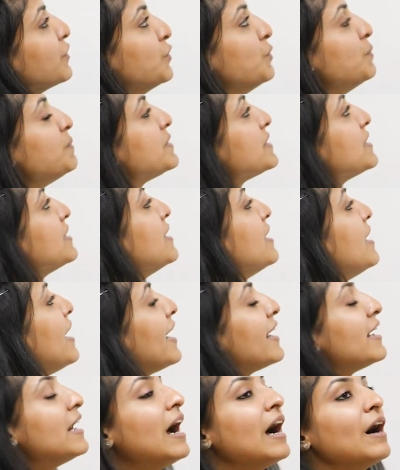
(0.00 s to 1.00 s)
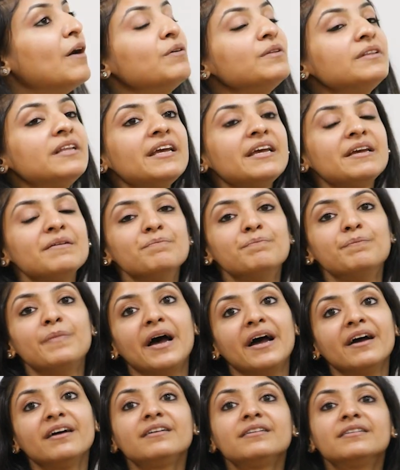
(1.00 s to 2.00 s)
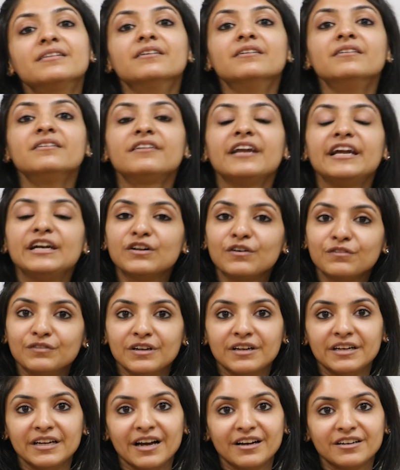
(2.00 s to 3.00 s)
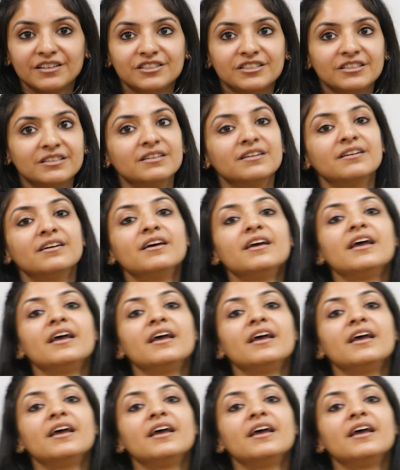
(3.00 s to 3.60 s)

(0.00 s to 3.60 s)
groups and how they impact the rate of the reaction.